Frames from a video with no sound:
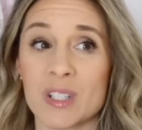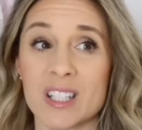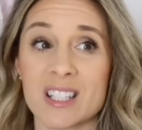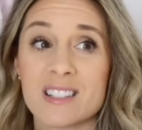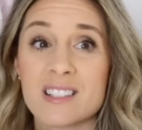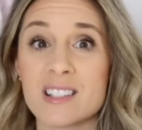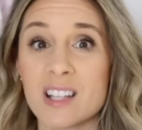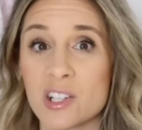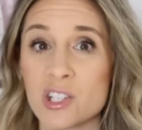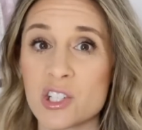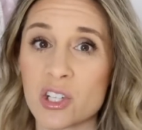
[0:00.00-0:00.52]

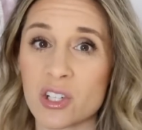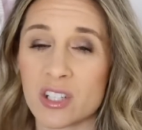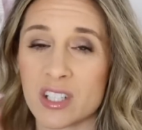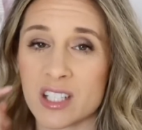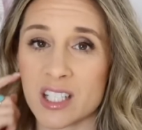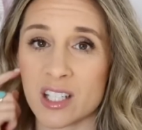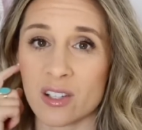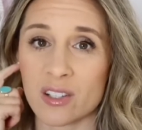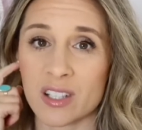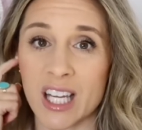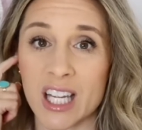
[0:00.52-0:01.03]
such a good
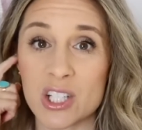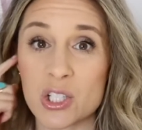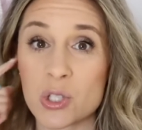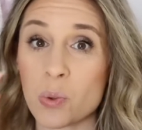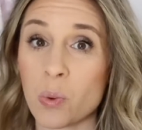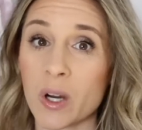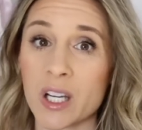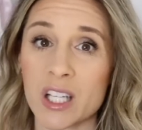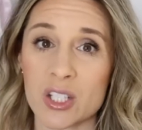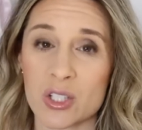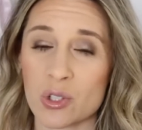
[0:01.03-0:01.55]
deal, like
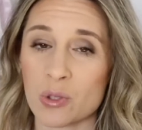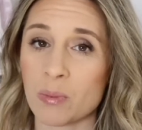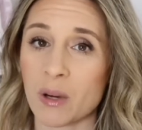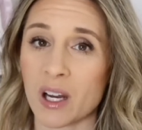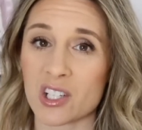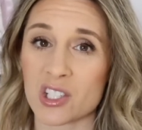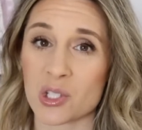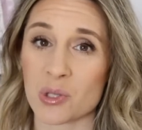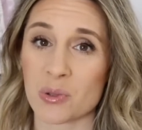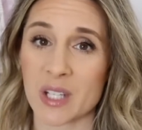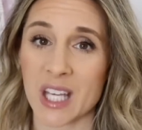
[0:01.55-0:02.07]
twenty-two
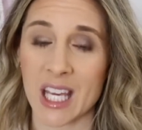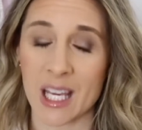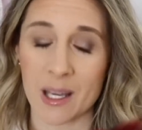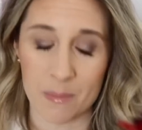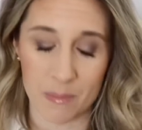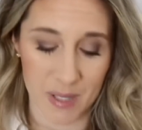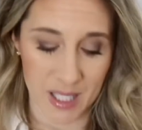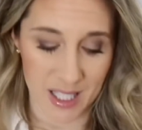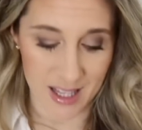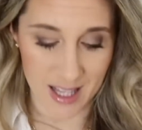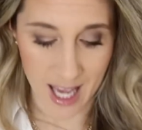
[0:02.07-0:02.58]
bucks, you
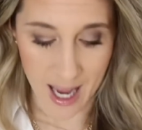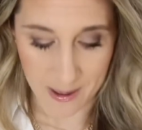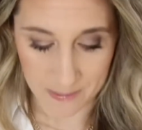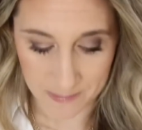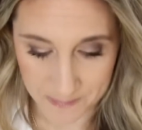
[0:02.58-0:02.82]
can't beat that.